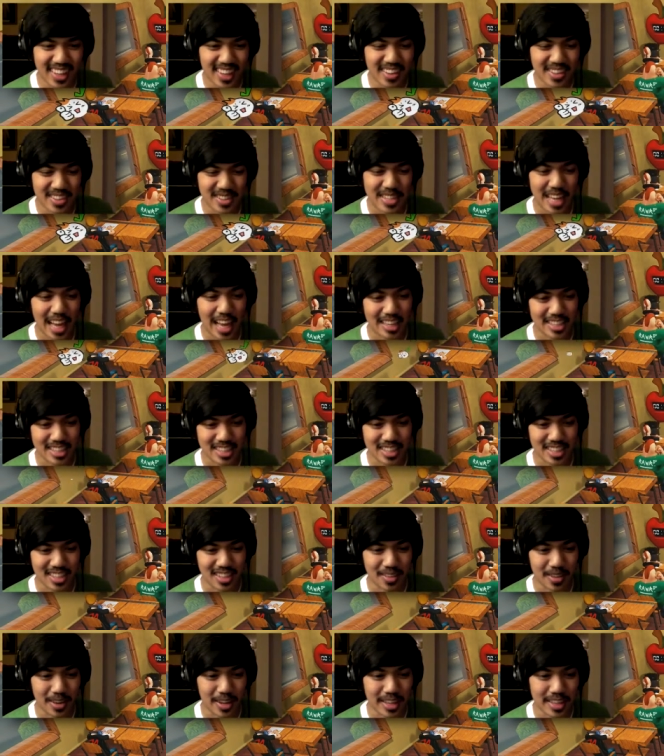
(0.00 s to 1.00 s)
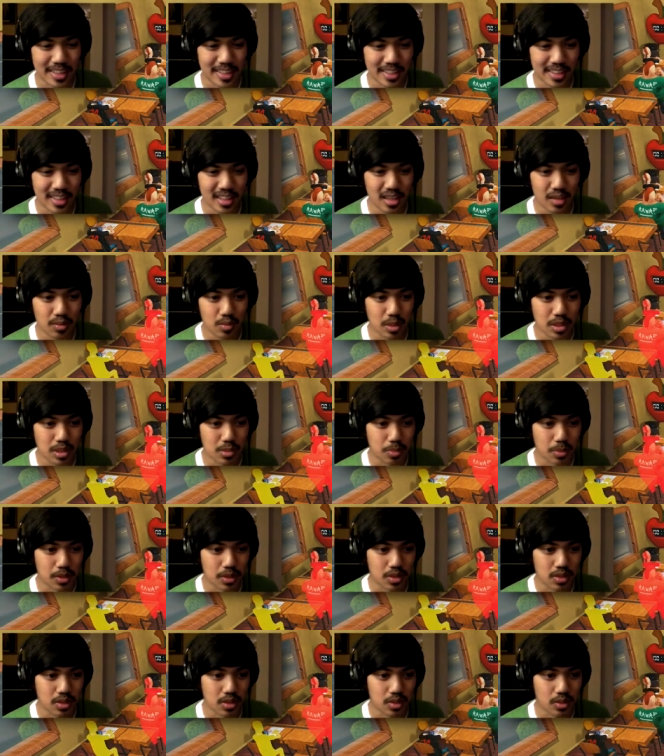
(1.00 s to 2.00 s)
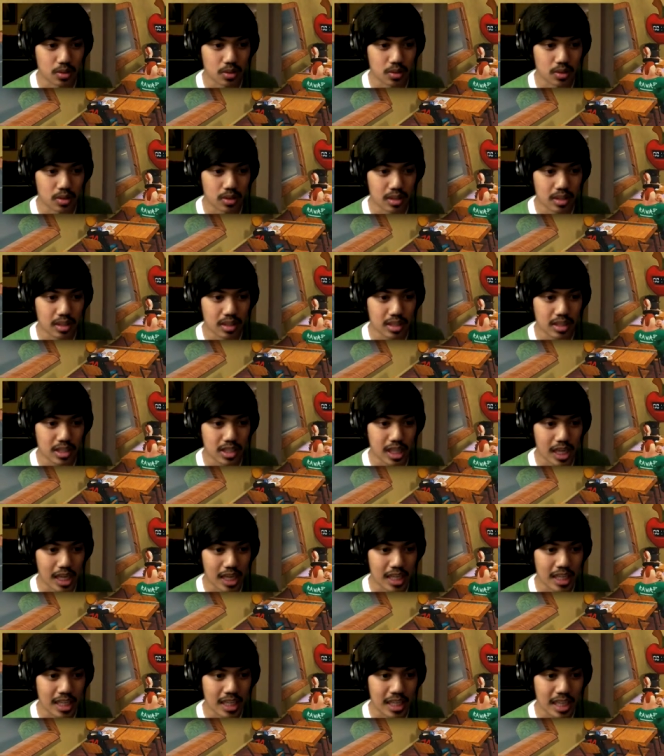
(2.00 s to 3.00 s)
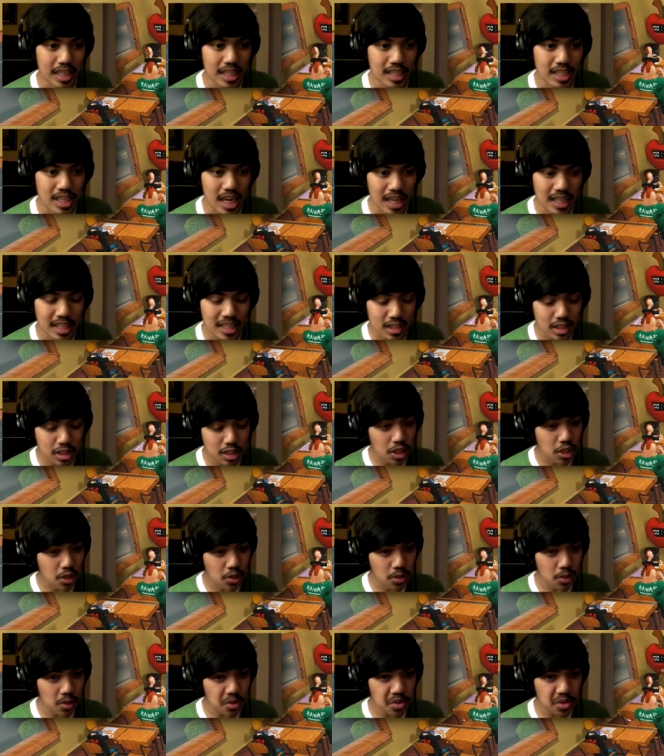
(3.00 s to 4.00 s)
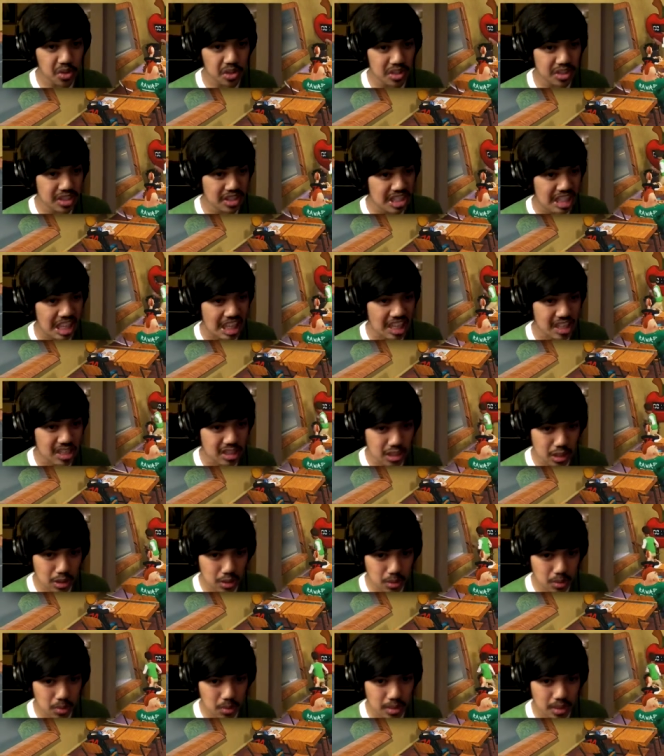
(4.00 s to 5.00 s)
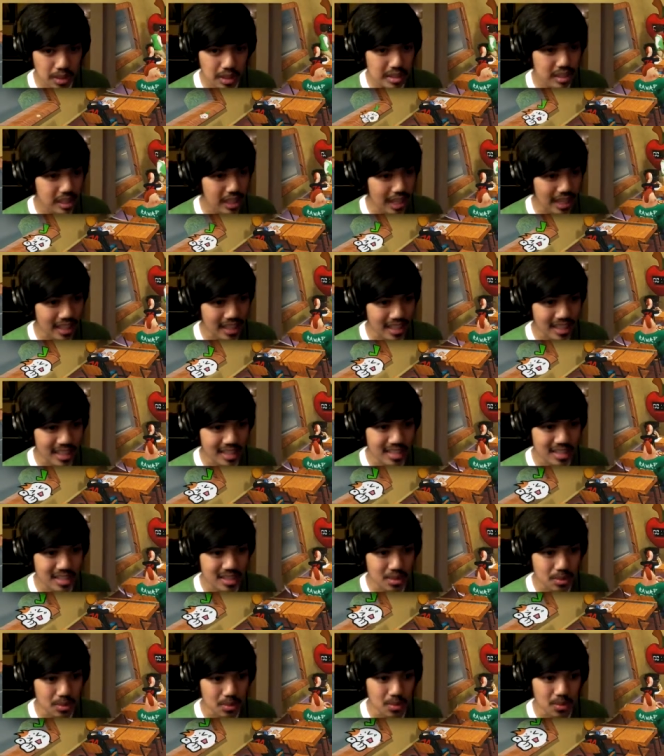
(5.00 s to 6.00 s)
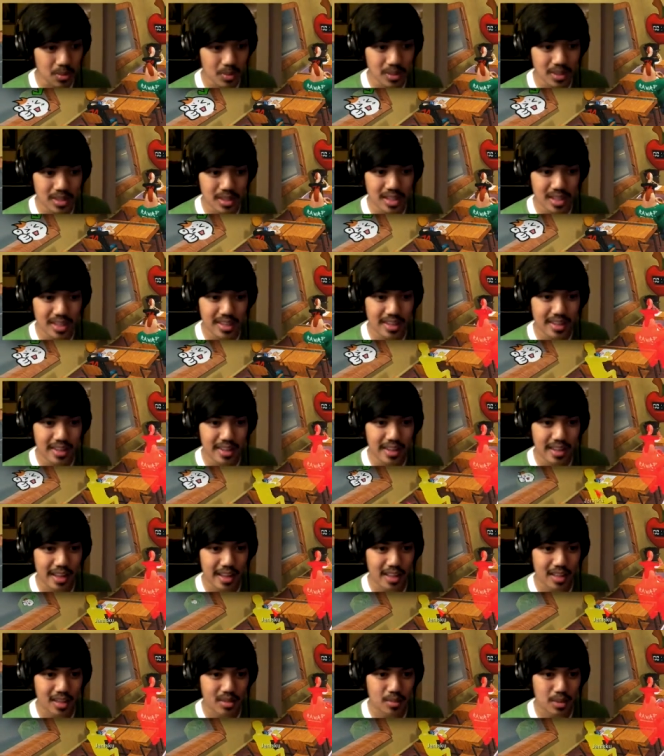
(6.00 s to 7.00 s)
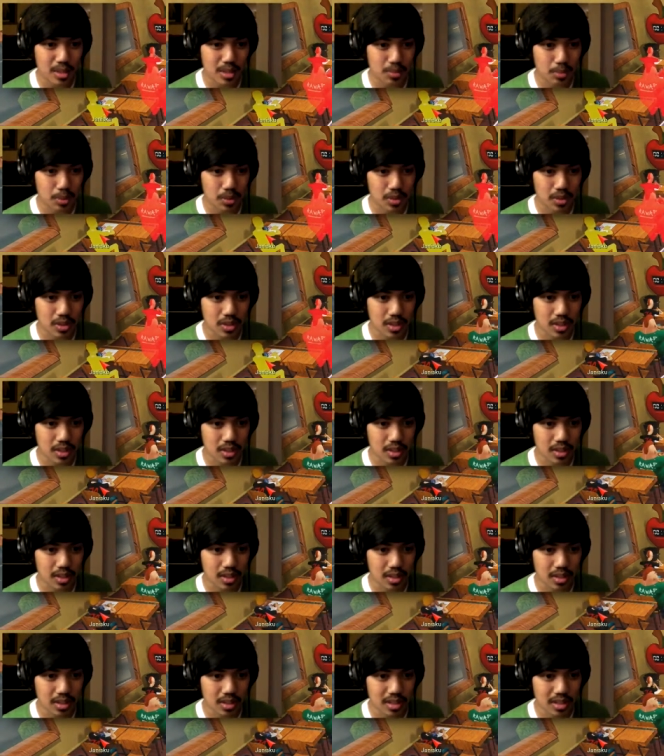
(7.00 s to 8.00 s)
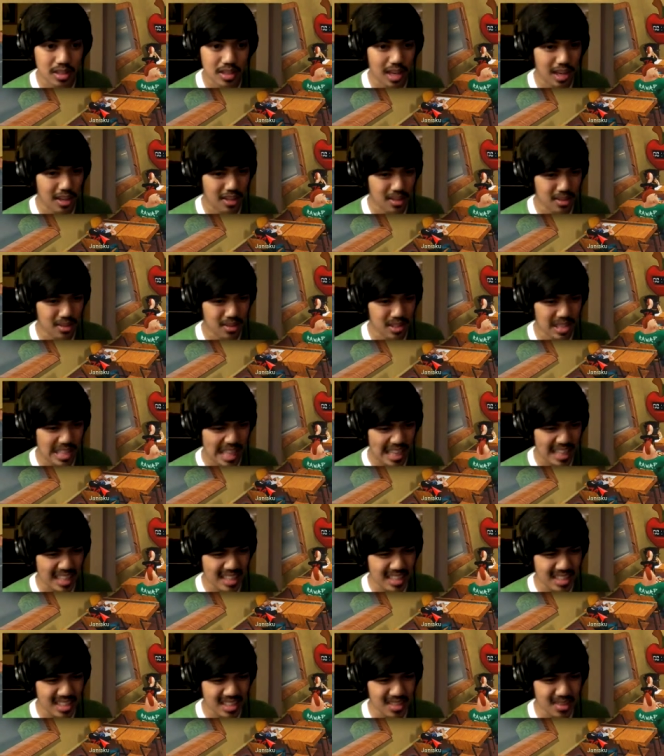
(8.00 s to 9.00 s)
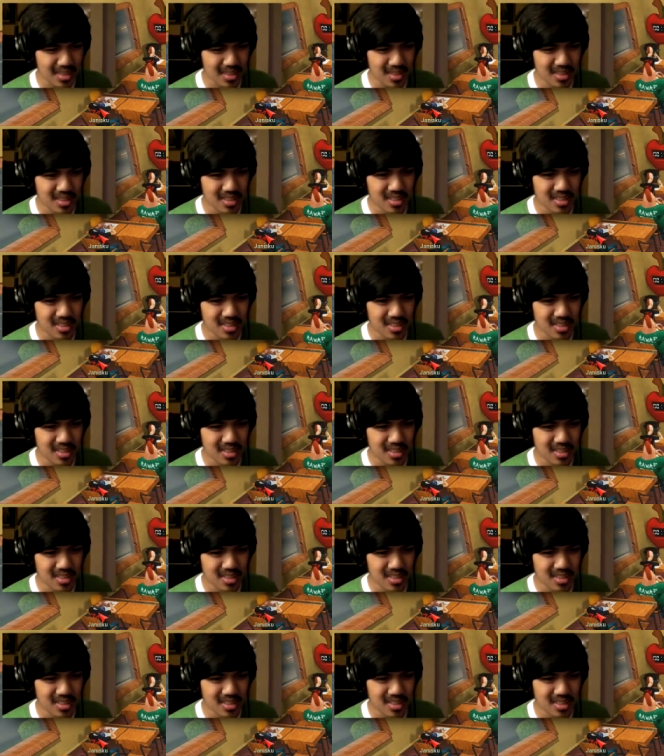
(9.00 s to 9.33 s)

Oh, you're catching it. All right. Whisper to Jan Janiscu? Janiscu? Janet is Q? And then whisper to other Janice Q?